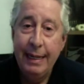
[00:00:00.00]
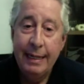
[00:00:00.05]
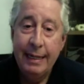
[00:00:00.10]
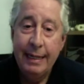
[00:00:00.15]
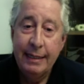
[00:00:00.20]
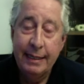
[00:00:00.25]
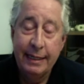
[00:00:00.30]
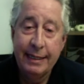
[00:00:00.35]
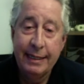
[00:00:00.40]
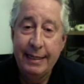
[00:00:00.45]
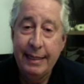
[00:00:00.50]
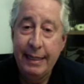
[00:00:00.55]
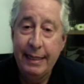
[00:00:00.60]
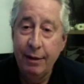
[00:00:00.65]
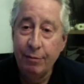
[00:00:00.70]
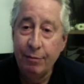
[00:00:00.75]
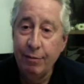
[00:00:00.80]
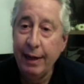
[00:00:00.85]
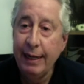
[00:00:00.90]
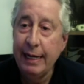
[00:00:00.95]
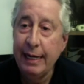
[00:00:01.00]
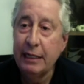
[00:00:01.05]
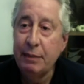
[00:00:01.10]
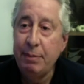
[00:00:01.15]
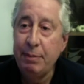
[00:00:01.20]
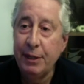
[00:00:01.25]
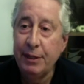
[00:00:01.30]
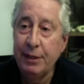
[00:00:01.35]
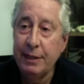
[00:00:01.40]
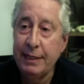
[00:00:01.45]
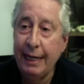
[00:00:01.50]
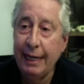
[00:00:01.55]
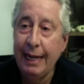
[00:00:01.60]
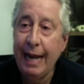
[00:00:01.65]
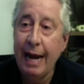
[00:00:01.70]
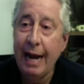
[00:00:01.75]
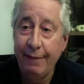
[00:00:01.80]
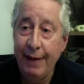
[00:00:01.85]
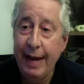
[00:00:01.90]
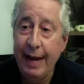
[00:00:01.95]
so, you know, really experienced a
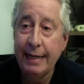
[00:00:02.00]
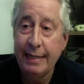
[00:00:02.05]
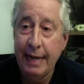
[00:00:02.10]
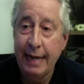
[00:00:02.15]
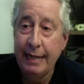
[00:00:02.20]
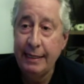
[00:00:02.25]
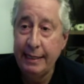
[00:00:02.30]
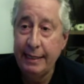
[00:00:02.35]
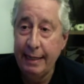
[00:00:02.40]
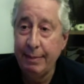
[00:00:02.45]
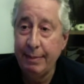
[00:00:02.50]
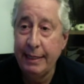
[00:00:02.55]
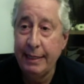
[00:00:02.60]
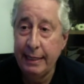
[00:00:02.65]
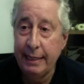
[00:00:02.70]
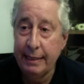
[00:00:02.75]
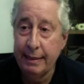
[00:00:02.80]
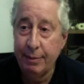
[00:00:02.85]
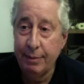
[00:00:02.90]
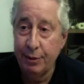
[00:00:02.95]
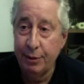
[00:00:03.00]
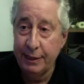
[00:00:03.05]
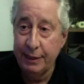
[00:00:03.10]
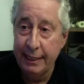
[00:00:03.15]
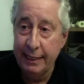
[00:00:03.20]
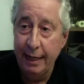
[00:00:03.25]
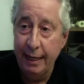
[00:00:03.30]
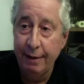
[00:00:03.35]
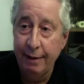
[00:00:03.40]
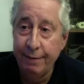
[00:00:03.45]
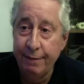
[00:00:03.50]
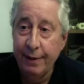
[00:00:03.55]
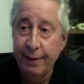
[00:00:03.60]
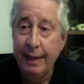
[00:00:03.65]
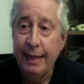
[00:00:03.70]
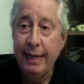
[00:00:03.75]
lot of anti-Semitism herself